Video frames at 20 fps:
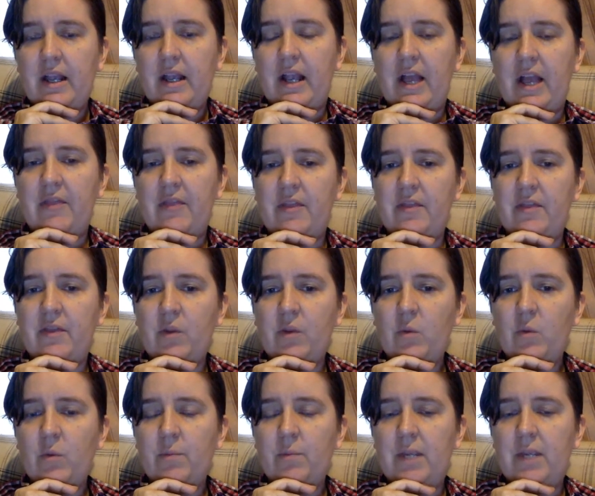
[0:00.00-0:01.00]
And then there
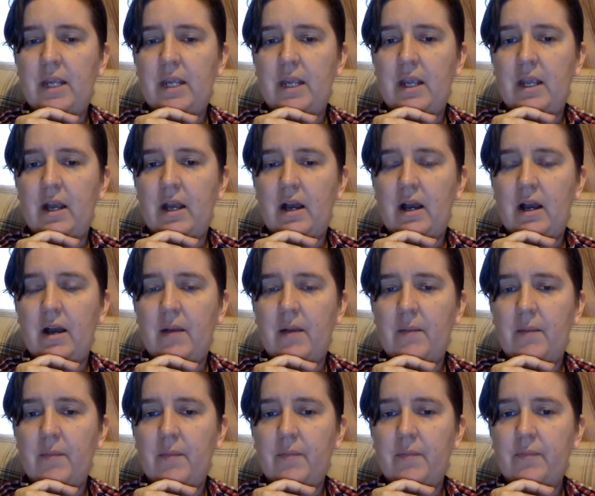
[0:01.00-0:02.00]
will be
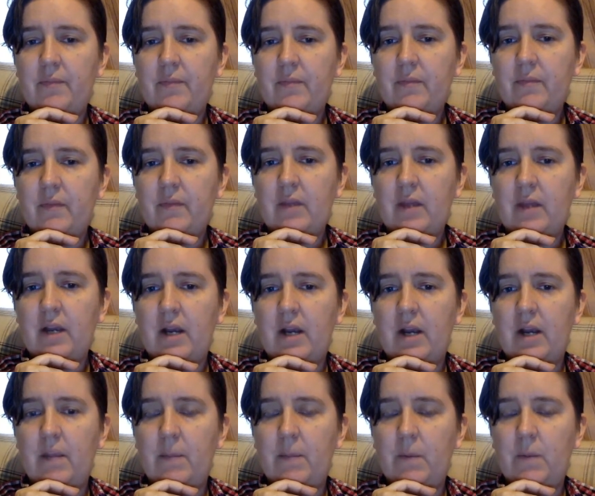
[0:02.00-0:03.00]
a
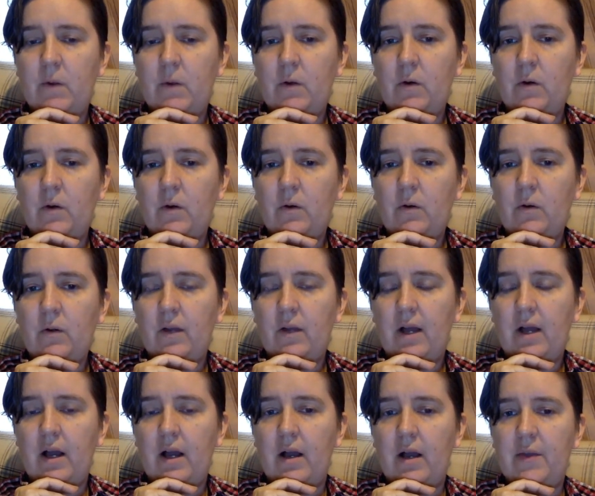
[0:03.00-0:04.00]
couple,
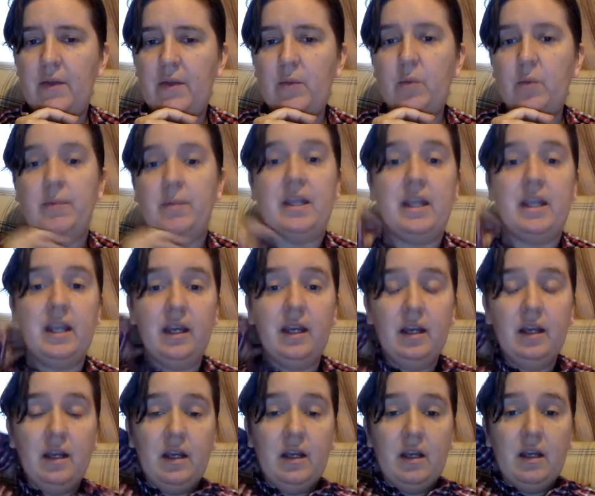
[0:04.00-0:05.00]
there will be
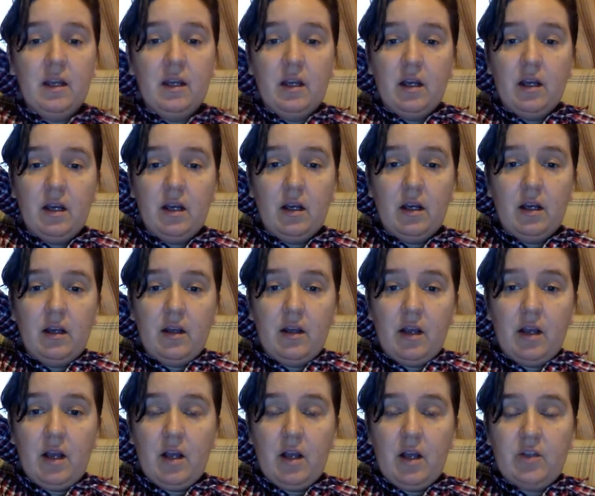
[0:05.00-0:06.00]

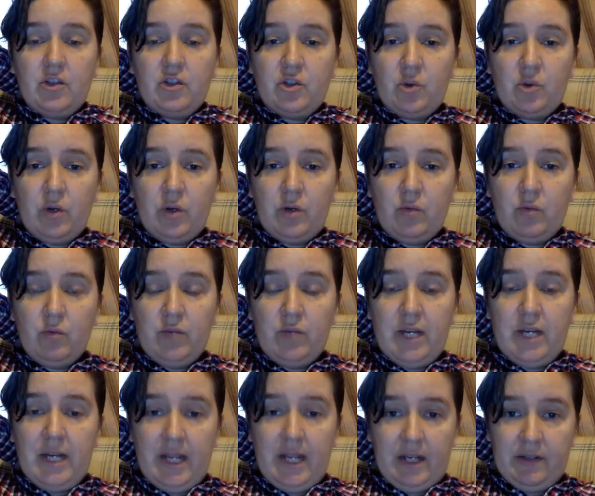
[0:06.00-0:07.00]
short
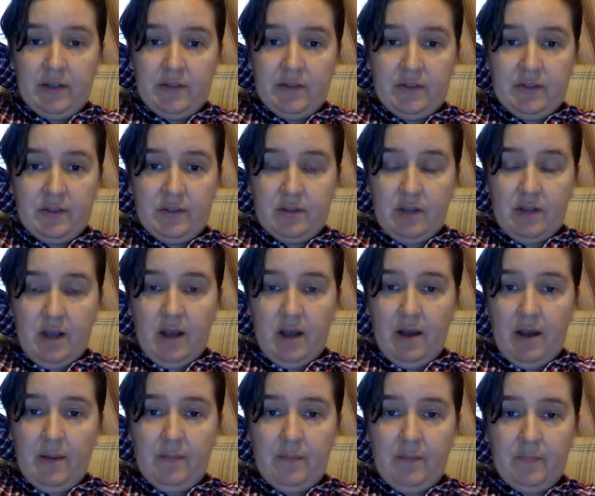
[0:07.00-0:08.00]
readings
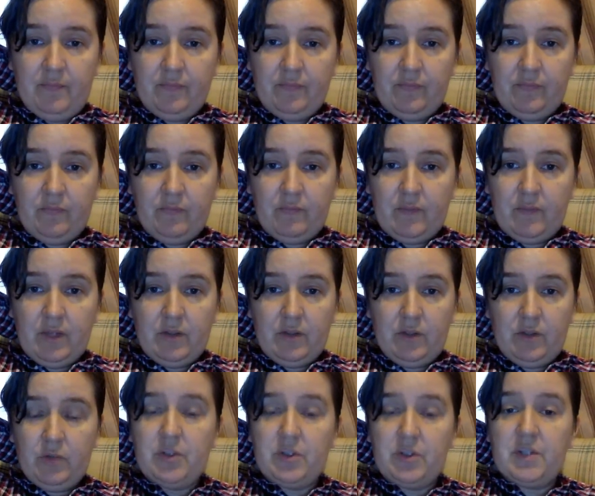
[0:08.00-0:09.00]

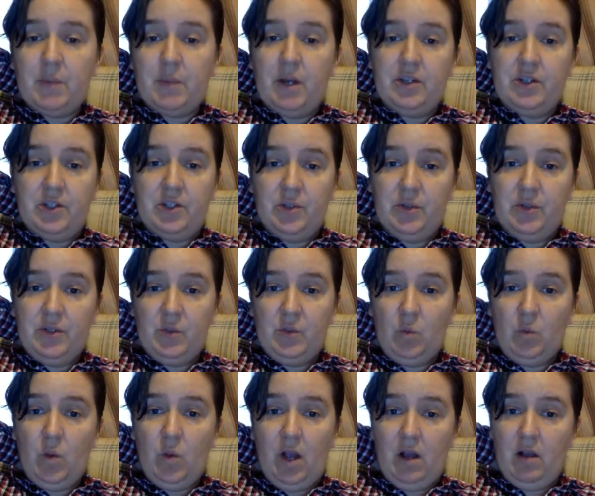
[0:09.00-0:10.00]
to respond to as
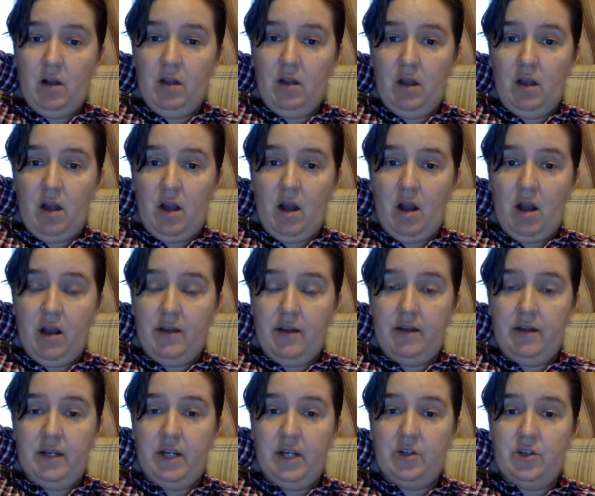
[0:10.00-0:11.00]
well
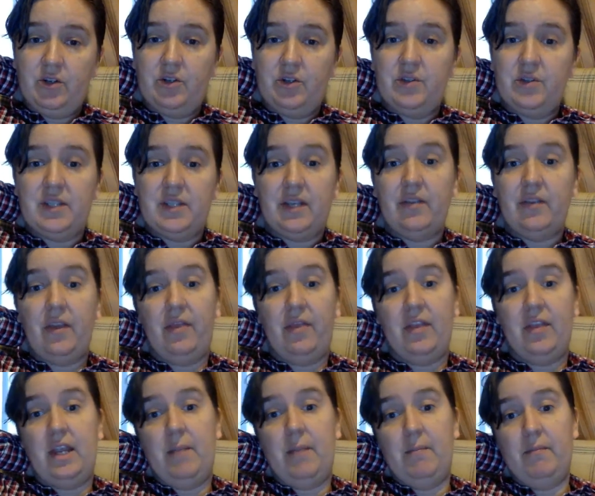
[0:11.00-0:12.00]
on introducing the
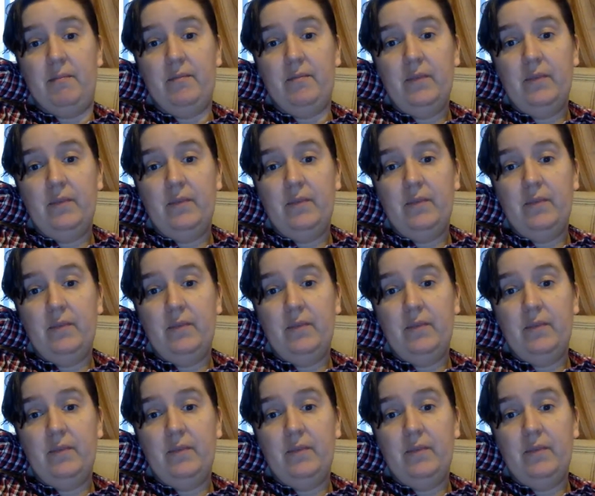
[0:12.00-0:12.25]
theme.